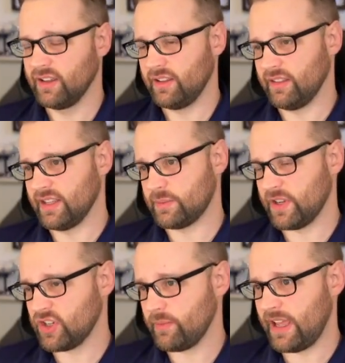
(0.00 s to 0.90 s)
this
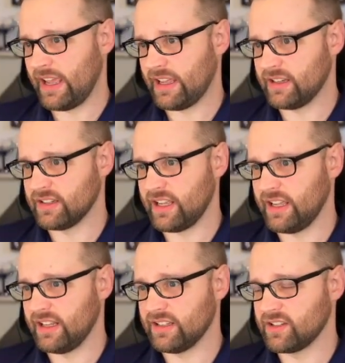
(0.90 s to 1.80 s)
bishop, and it
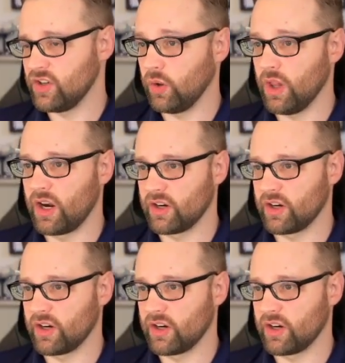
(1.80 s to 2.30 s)
is no longer